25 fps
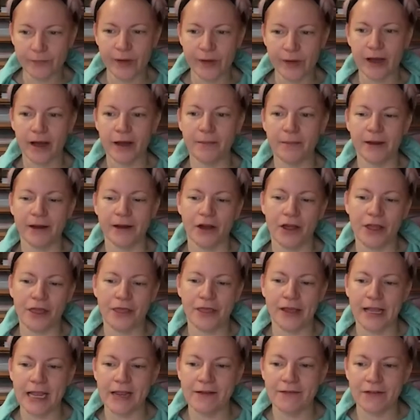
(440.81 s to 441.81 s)
And I
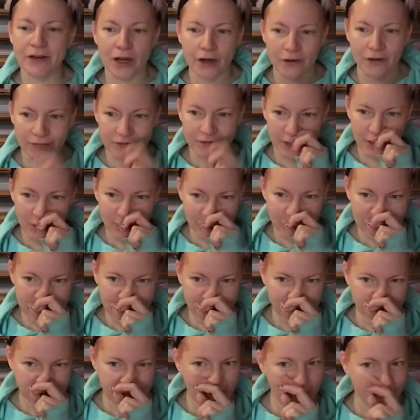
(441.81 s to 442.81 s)
think even after
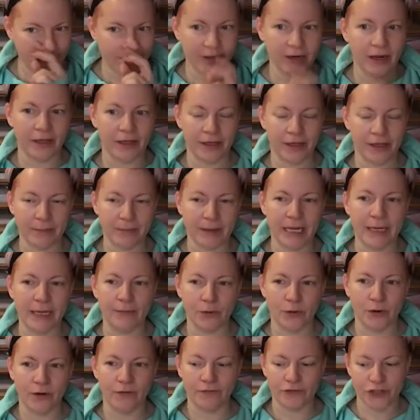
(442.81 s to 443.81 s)
lockdowns happen, I think
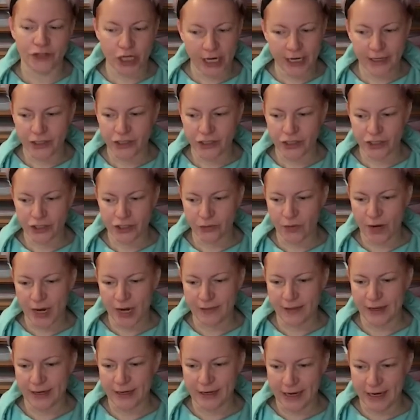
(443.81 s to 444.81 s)
people have changed the way
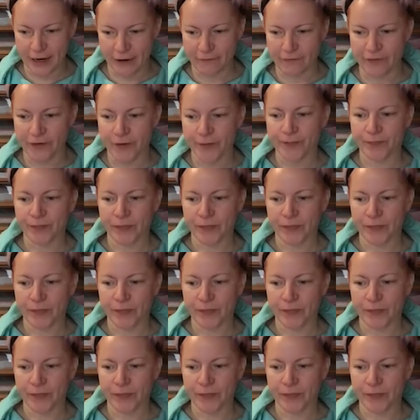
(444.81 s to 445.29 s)
they live,